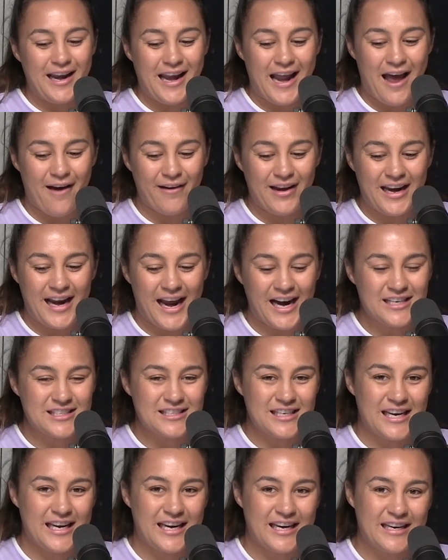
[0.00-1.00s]
Now he
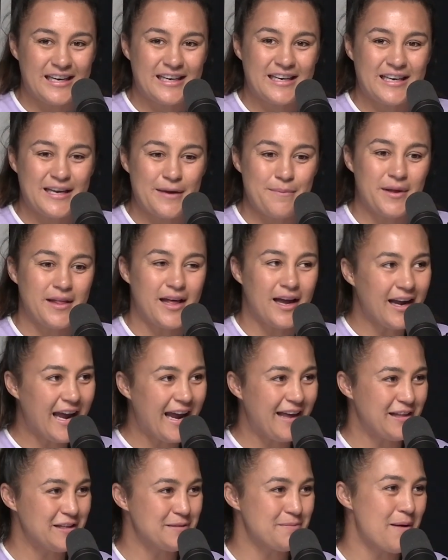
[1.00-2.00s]
actually can be like, hey,
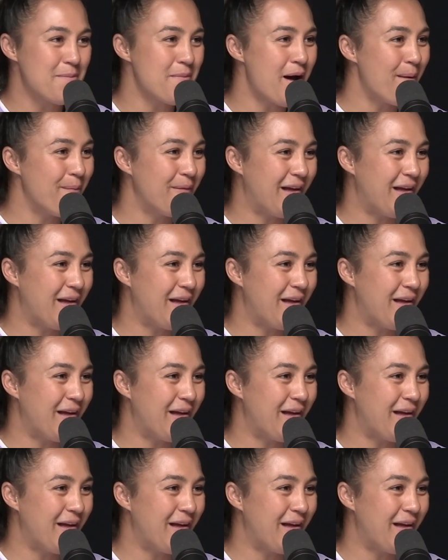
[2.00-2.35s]
that's my mom.